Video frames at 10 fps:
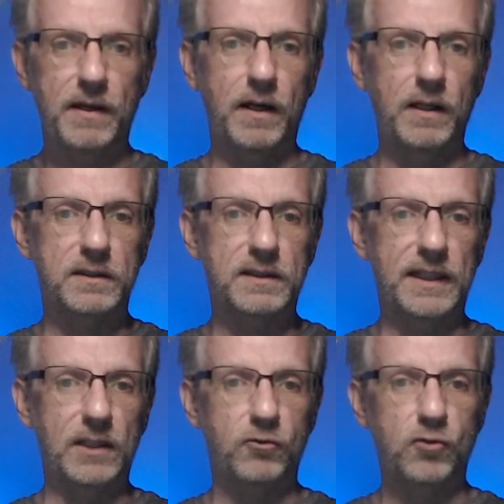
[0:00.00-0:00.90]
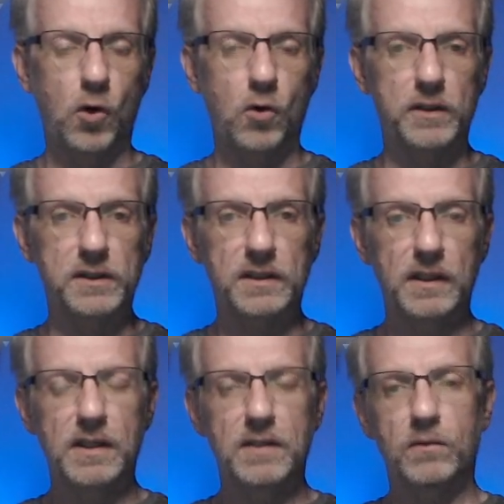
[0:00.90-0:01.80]
I'll say a torus.
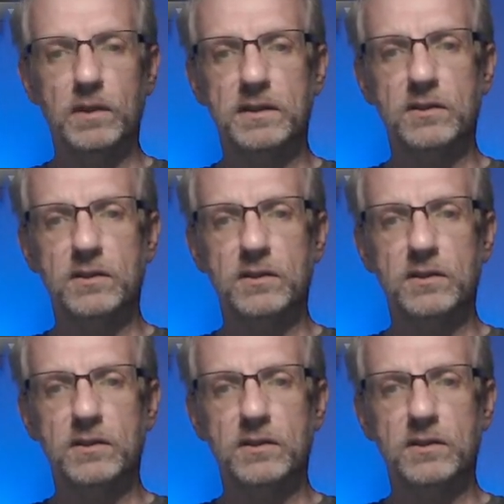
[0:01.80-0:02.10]
Well,